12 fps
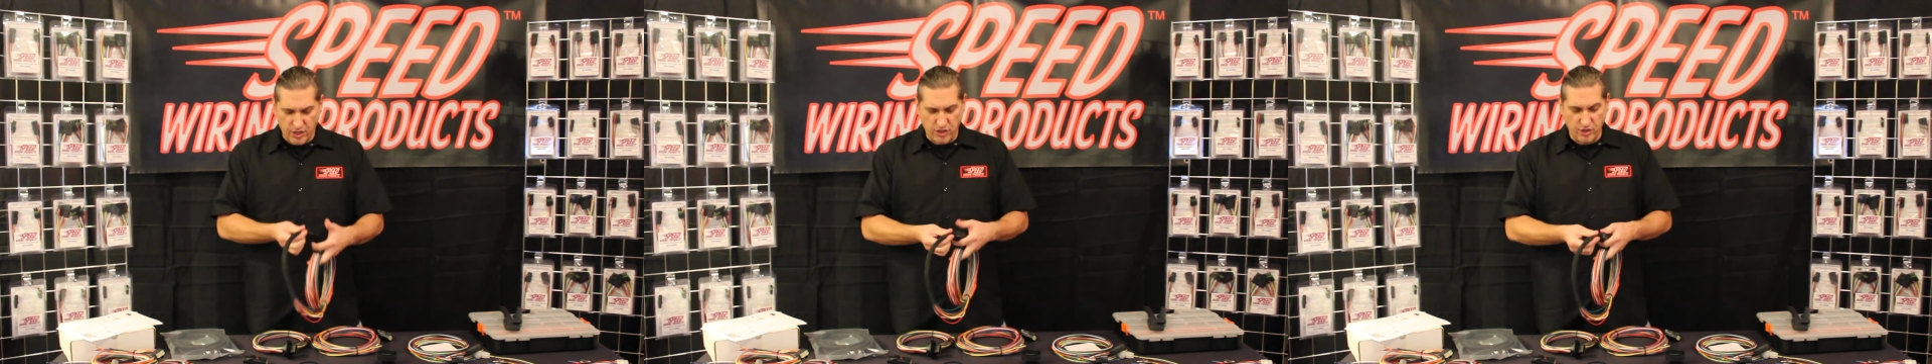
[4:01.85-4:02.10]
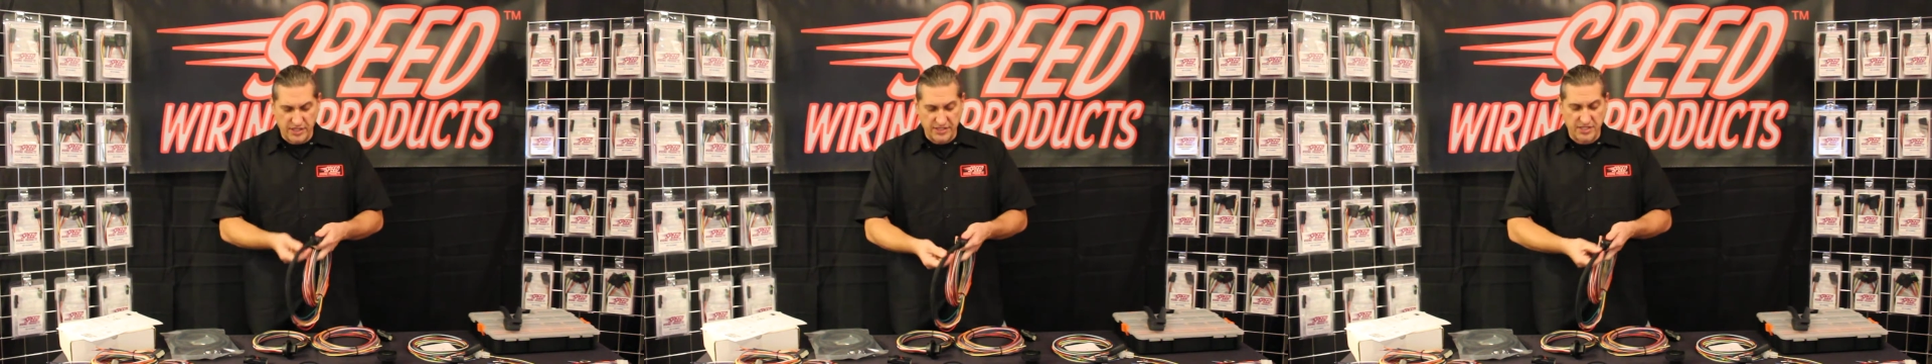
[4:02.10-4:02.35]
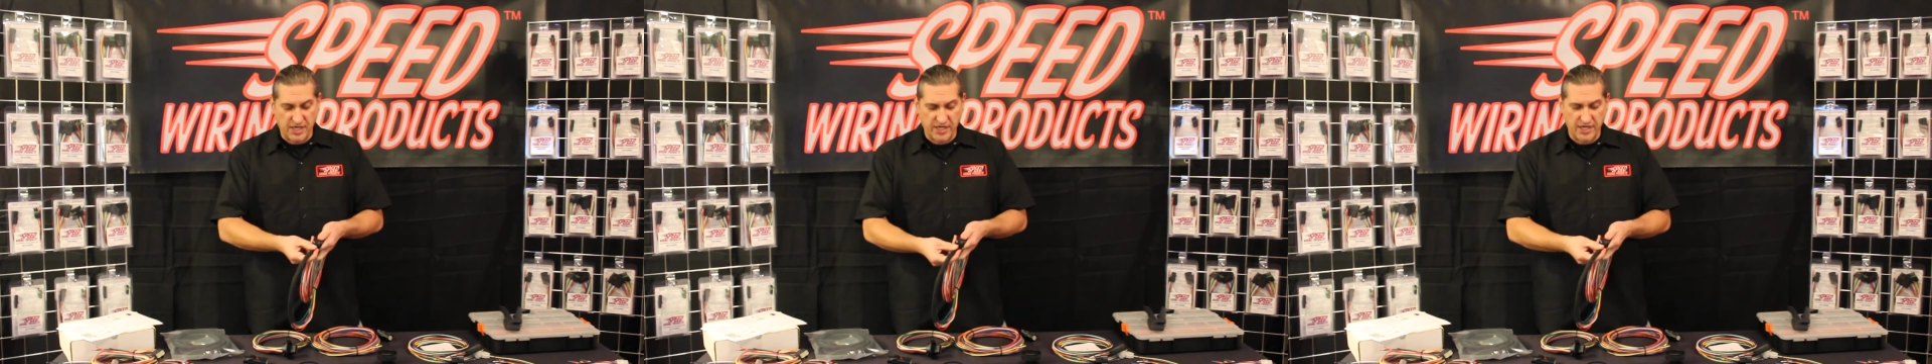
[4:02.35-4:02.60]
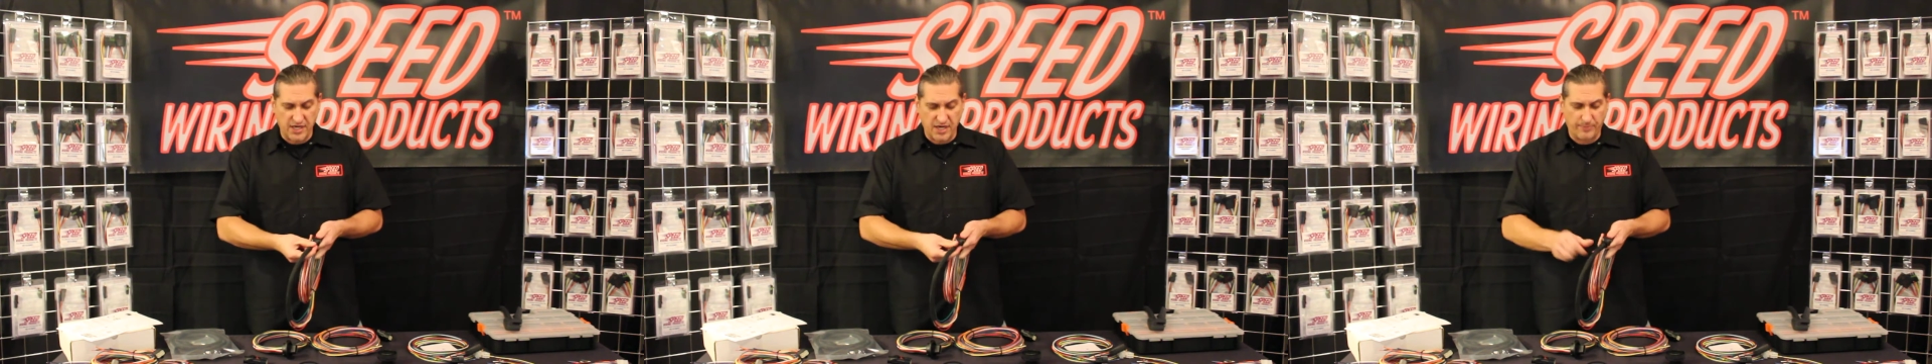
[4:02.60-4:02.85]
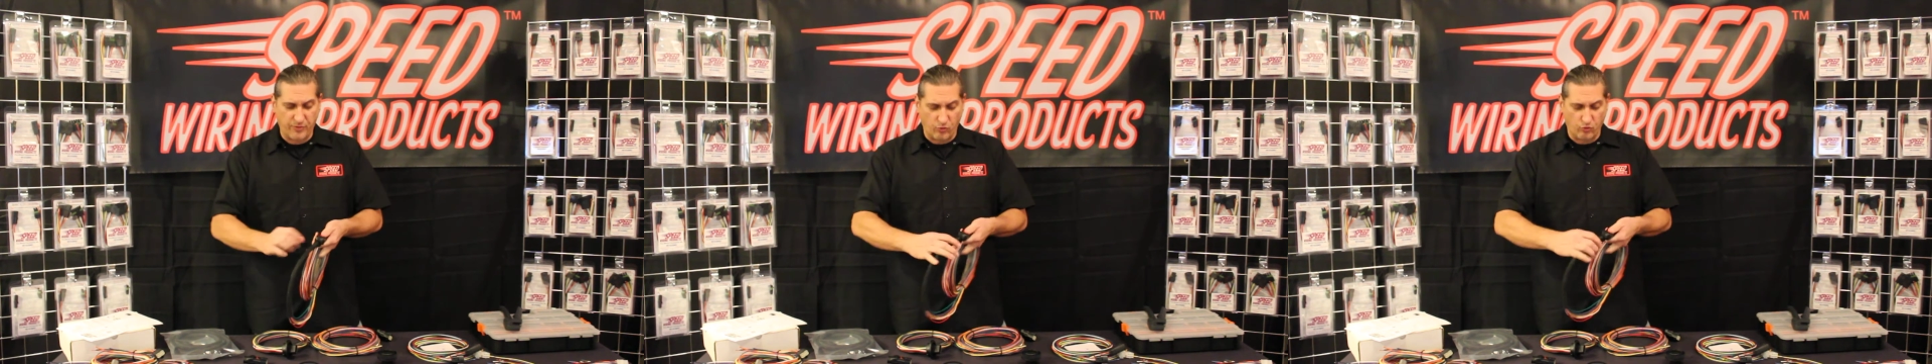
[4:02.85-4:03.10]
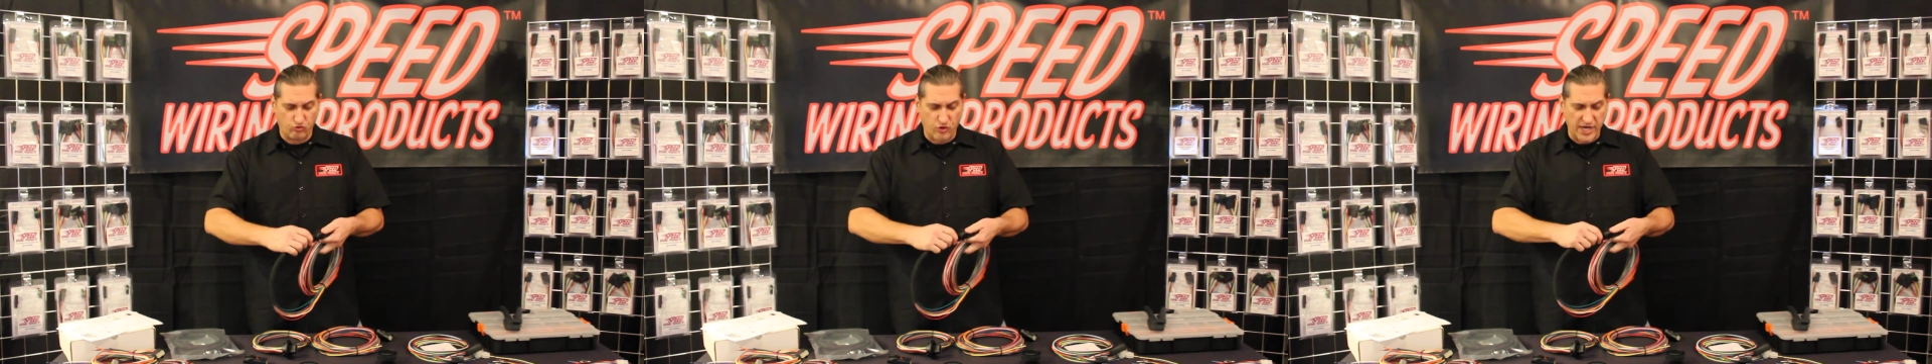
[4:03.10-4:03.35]
You can tuck it up
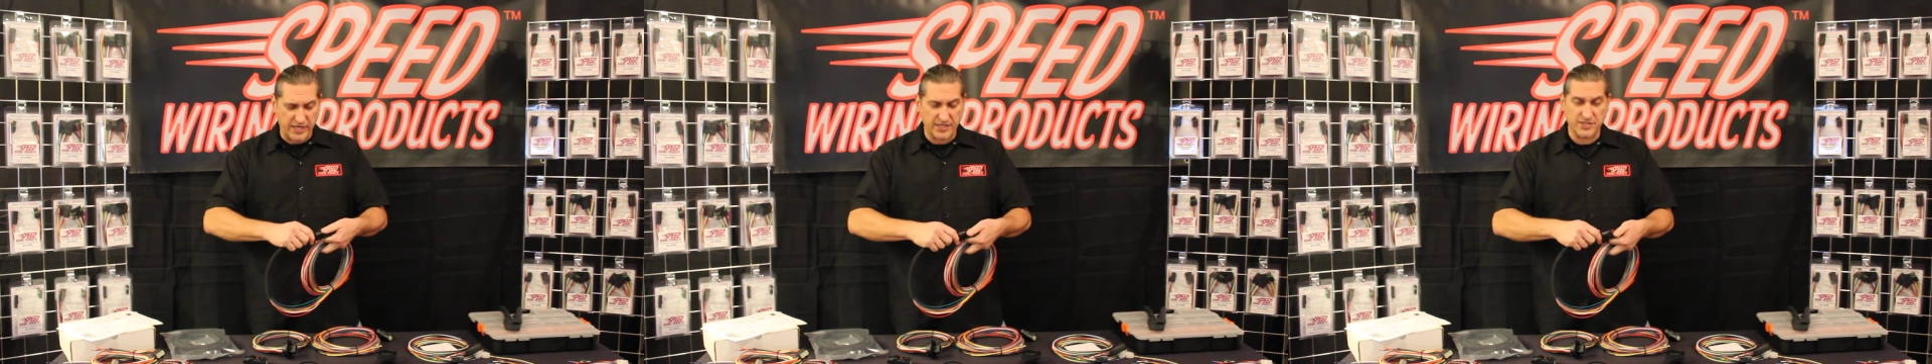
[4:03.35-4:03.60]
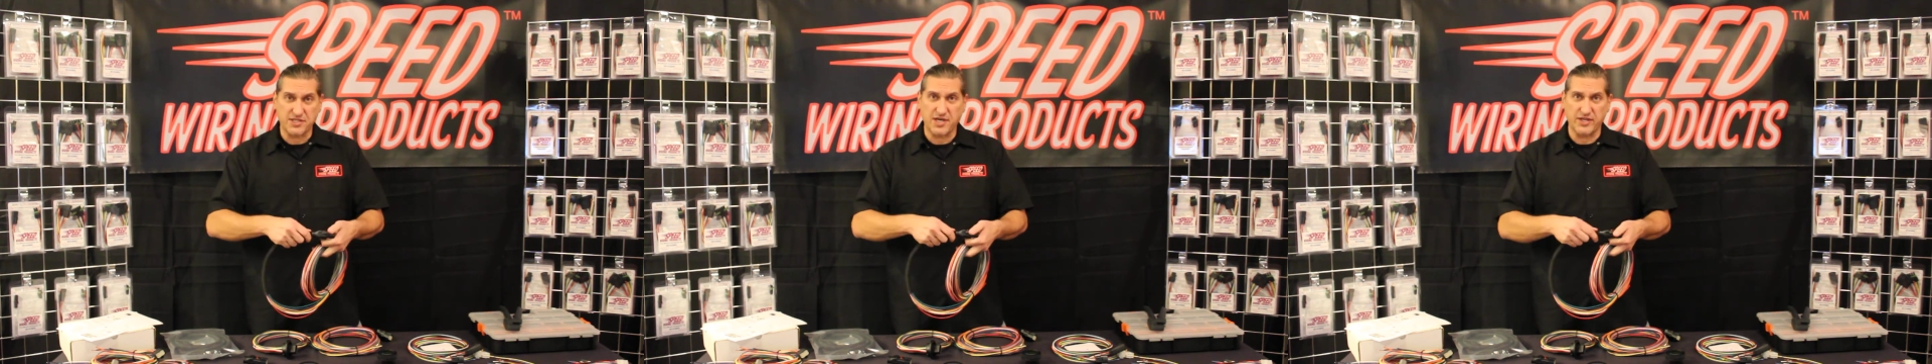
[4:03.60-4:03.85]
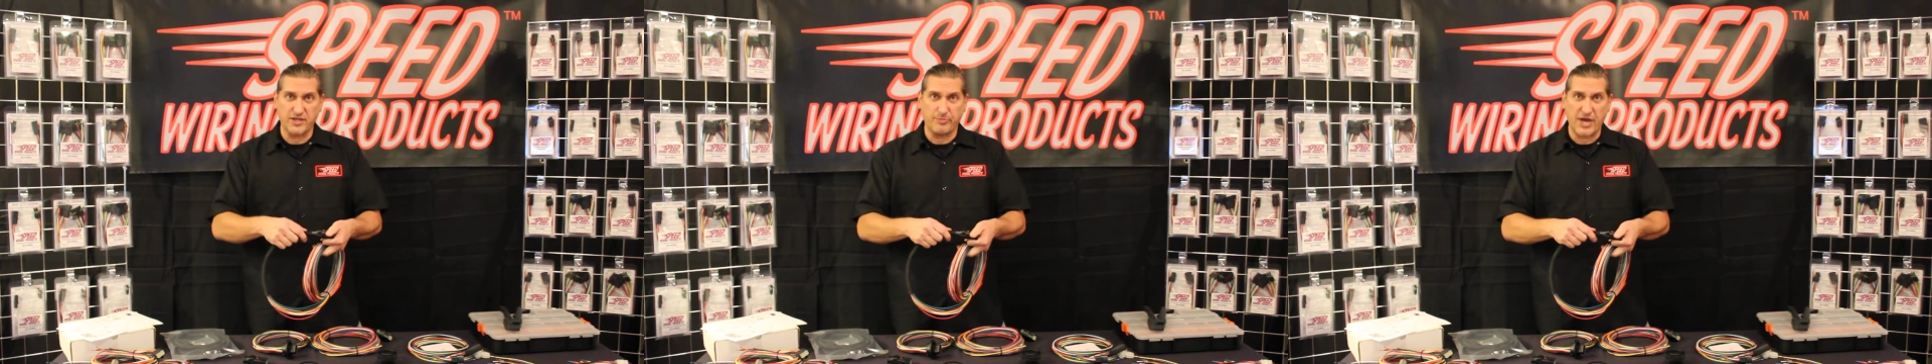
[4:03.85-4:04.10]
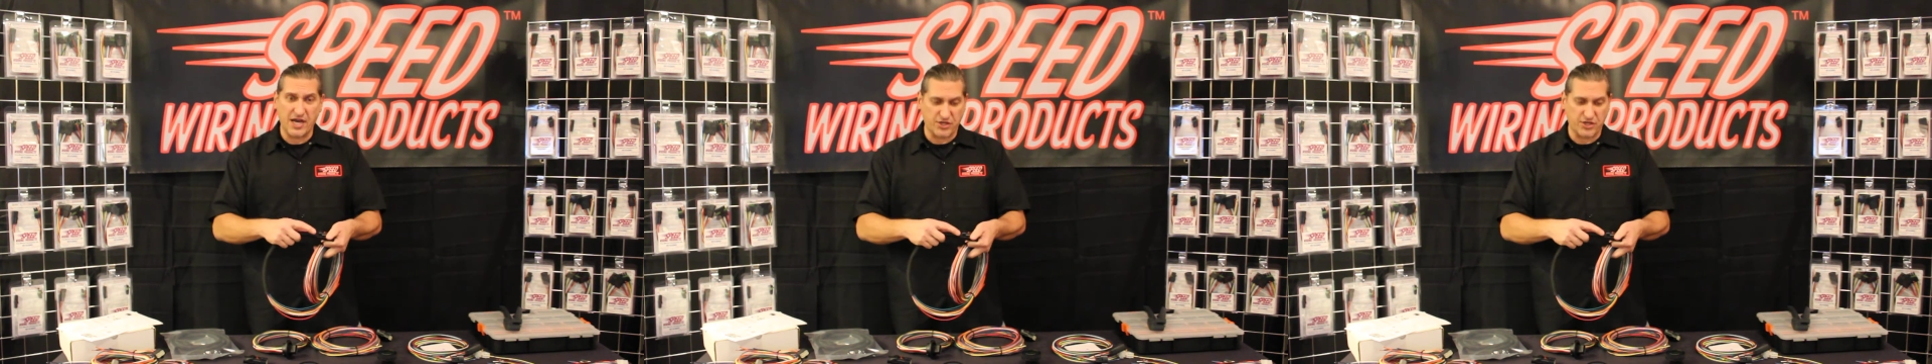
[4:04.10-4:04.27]
right inside the back